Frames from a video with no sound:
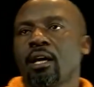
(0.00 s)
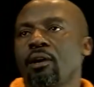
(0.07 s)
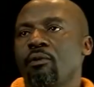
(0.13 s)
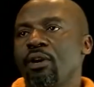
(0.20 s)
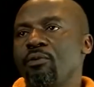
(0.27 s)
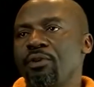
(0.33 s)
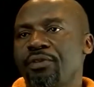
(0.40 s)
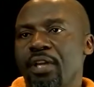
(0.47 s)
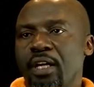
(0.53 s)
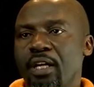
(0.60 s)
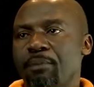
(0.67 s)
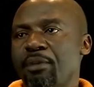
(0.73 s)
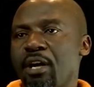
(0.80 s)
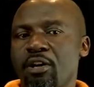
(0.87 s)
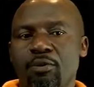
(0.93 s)
When you think
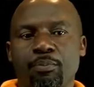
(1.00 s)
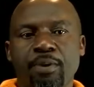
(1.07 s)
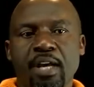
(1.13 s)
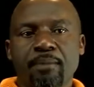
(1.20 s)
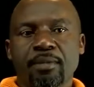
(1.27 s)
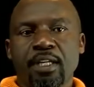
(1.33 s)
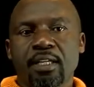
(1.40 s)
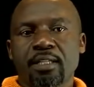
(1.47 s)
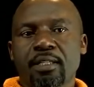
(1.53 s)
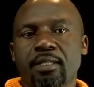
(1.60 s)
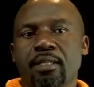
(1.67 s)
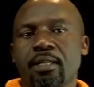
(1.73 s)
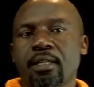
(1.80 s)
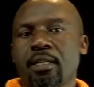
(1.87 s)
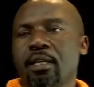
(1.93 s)
about PEMDAS,
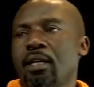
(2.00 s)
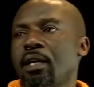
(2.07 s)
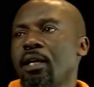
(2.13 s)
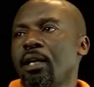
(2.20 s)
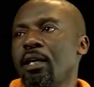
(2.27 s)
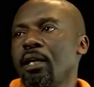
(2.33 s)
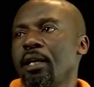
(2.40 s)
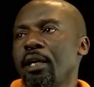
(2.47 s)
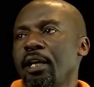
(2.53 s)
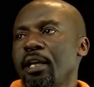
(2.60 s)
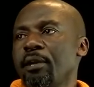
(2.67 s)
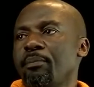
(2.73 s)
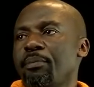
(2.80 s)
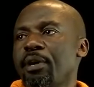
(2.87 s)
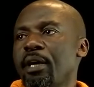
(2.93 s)

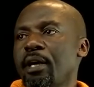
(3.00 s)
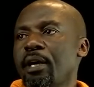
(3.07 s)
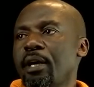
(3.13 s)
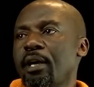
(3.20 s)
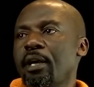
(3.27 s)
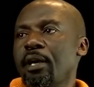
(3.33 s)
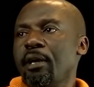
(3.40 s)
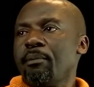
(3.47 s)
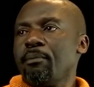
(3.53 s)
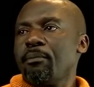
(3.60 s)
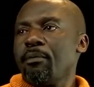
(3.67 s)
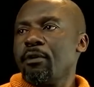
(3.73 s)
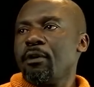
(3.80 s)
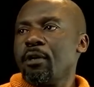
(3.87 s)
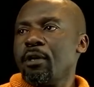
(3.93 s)
in PEMDAS,